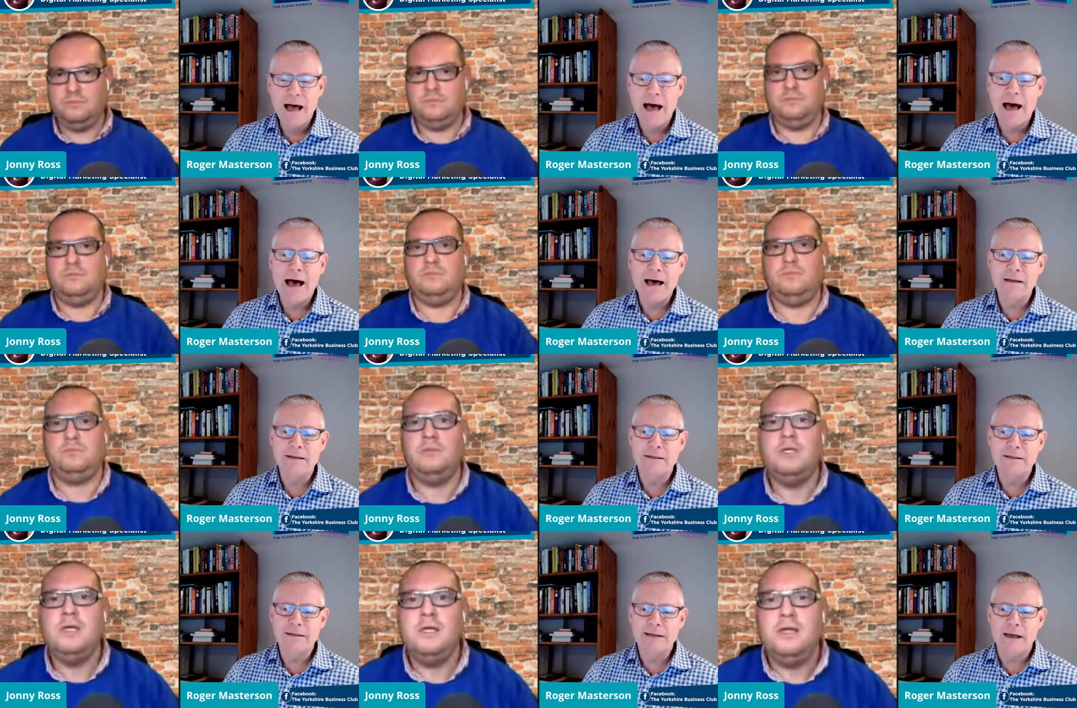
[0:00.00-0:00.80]

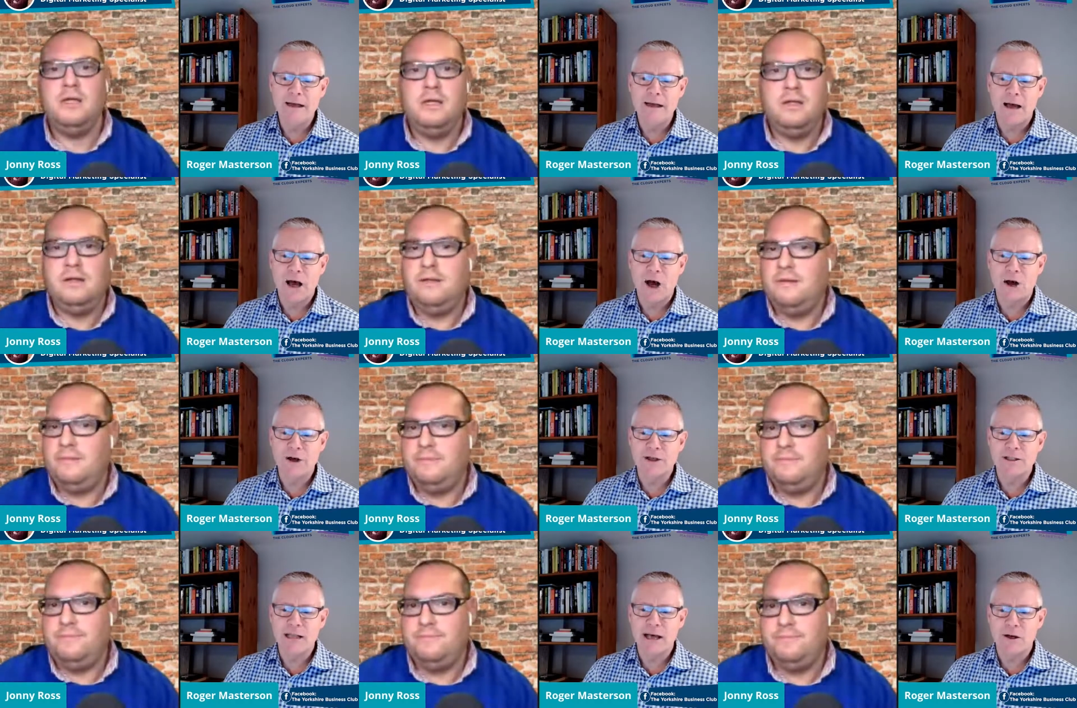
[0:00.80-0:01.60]
Speaker 1: and uh, how
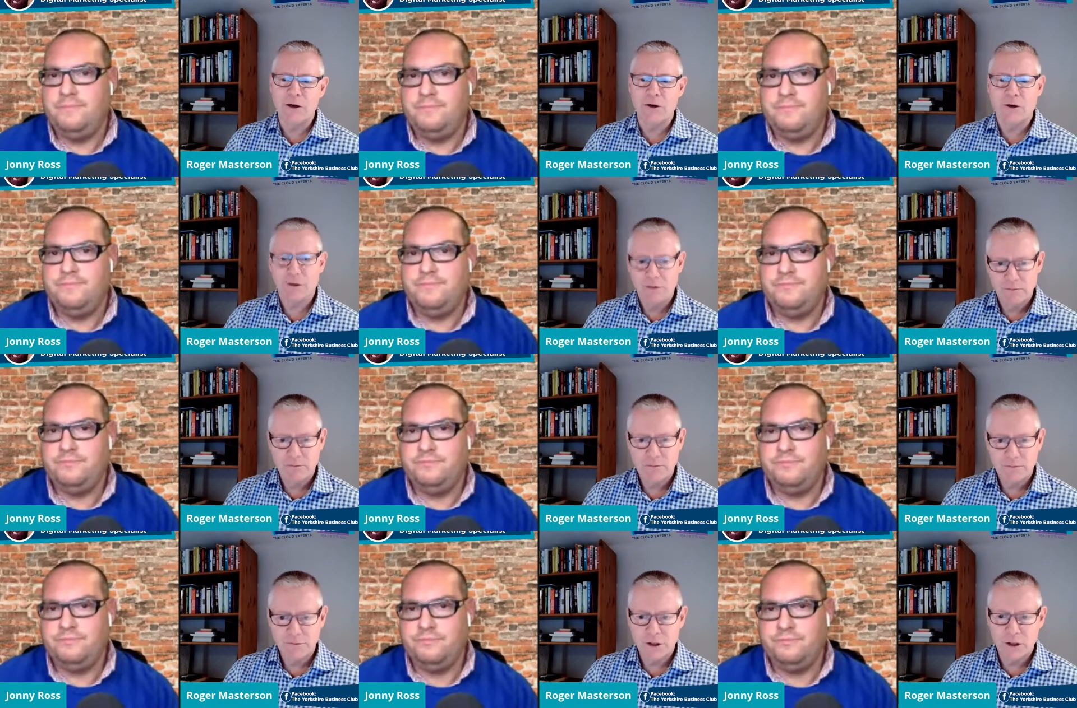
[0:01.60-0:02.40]
does that look,
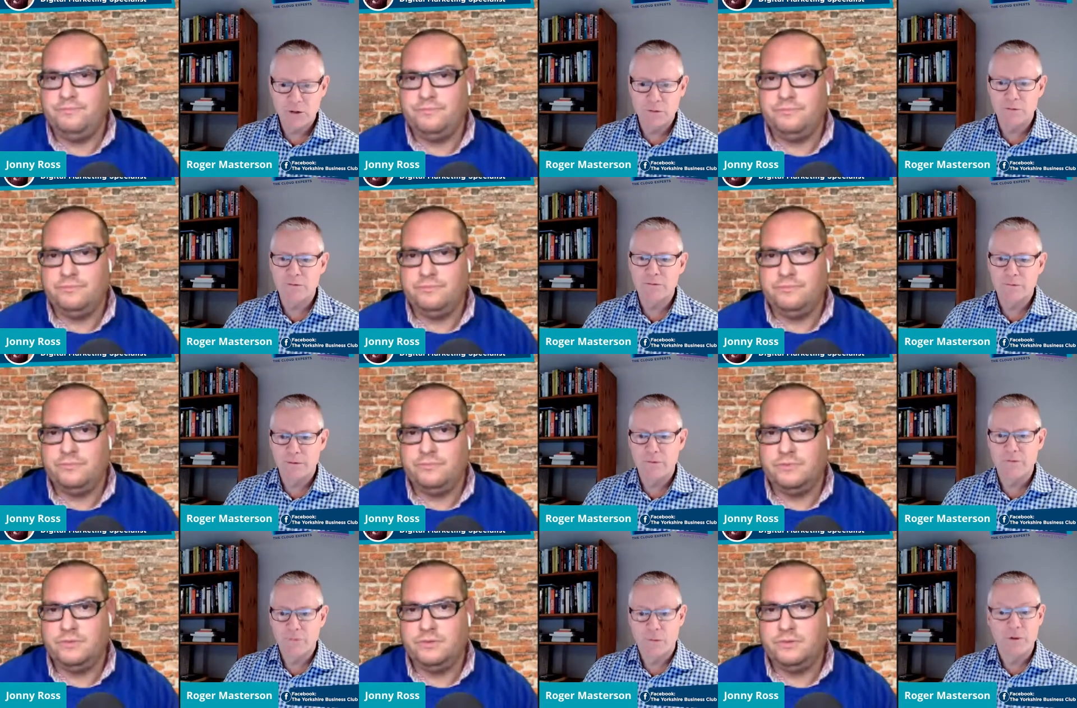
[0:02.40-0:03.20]
you know,
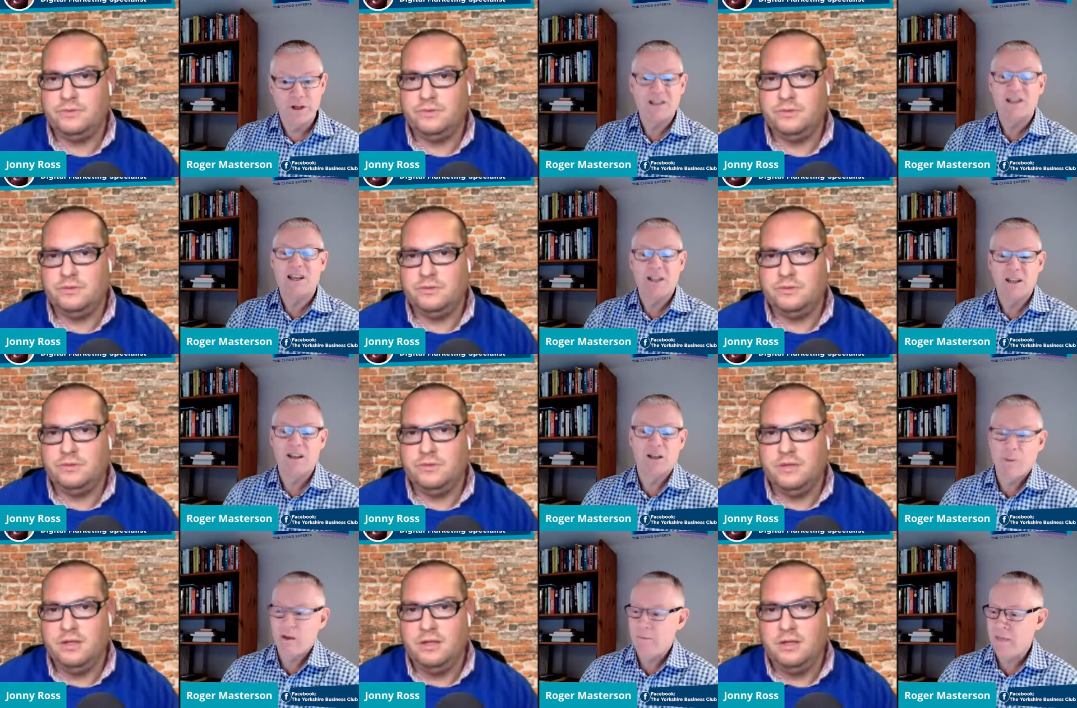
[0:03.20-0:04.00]
for the decision
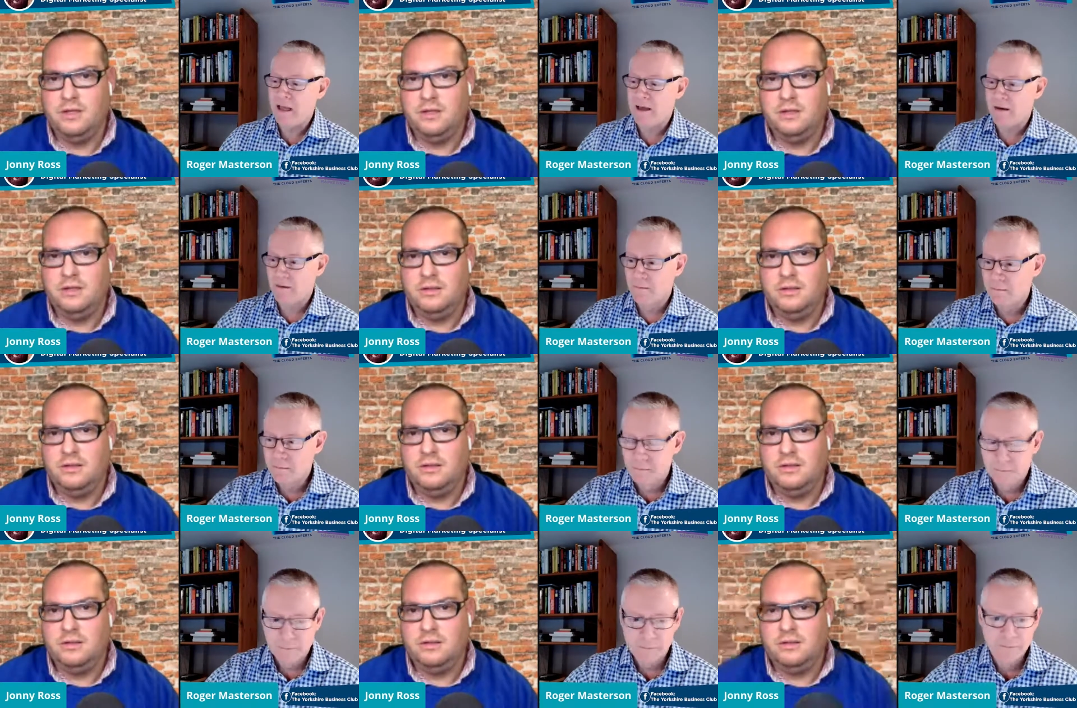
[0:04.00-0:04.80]
that's been made.
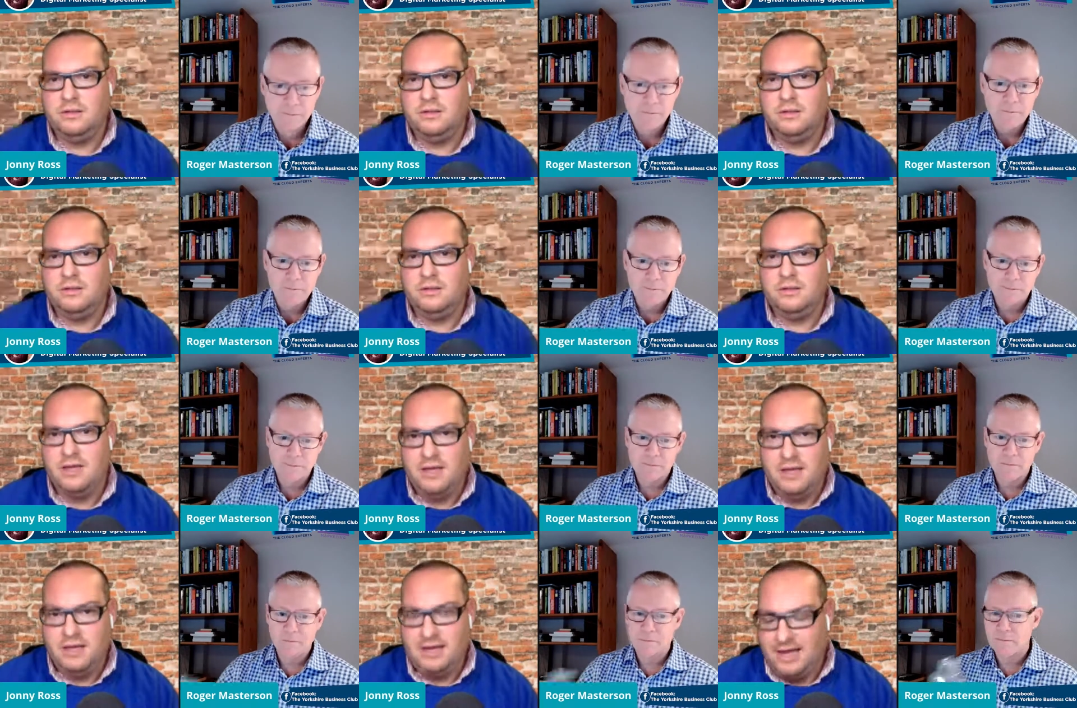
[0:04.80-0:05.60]

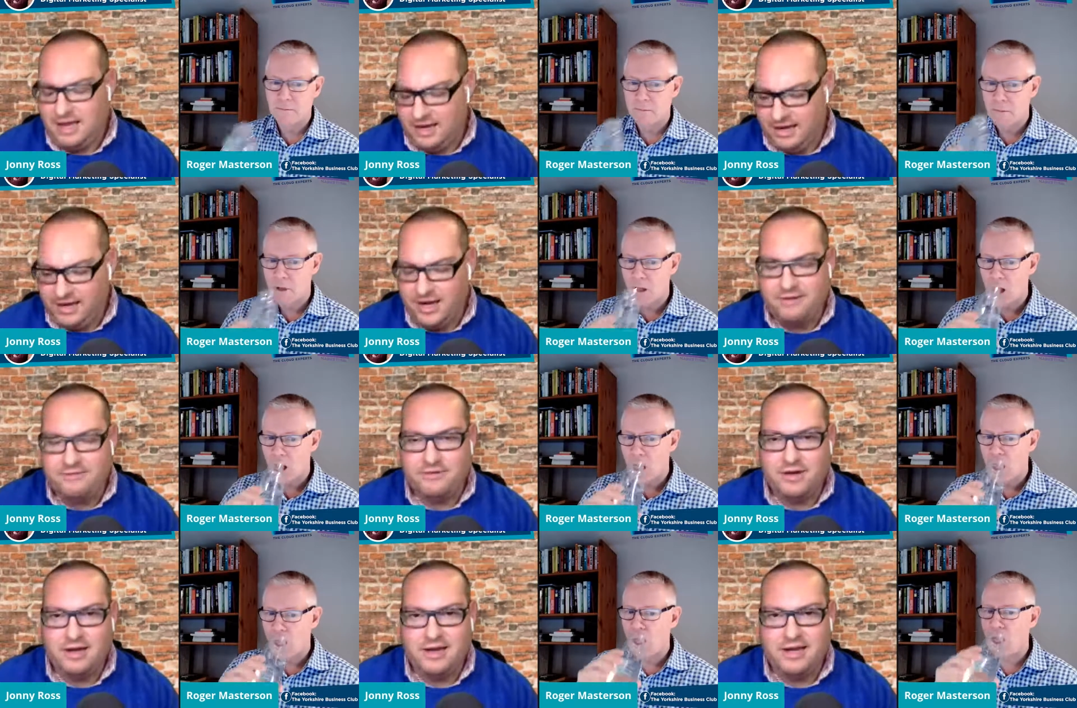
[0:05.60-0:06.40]
Speaker 2: I'll, let you
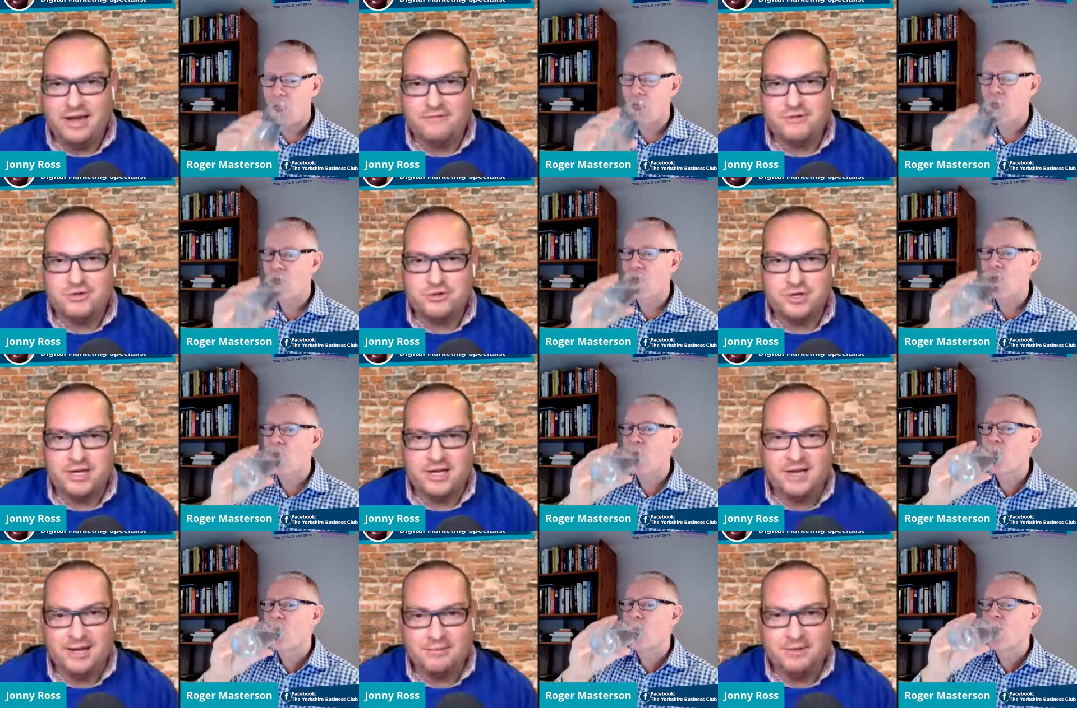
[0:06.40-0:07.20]
have. A, I'll let you have a
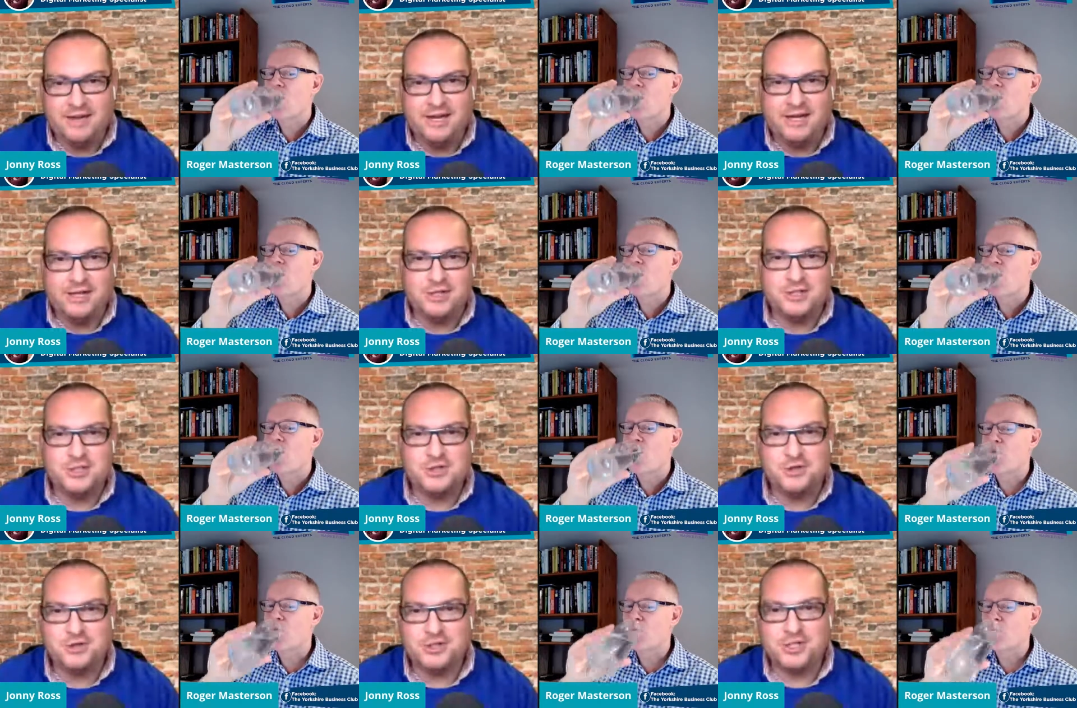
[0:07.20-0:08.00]
drink. I'm getting you to
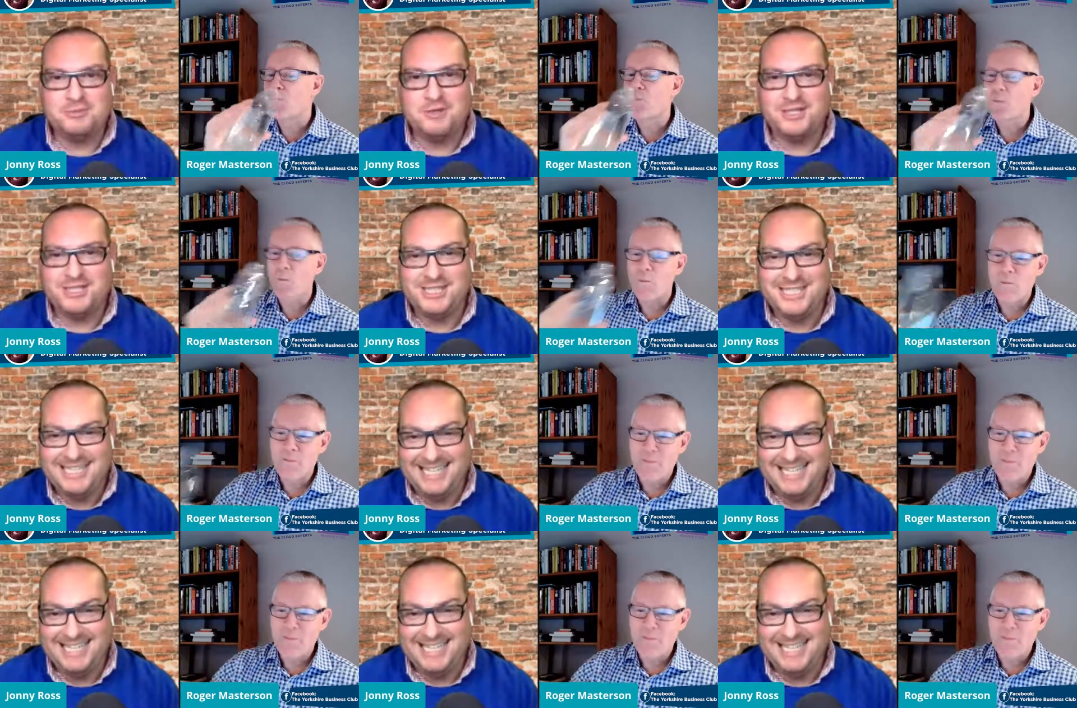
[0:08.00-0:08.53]
talk too much.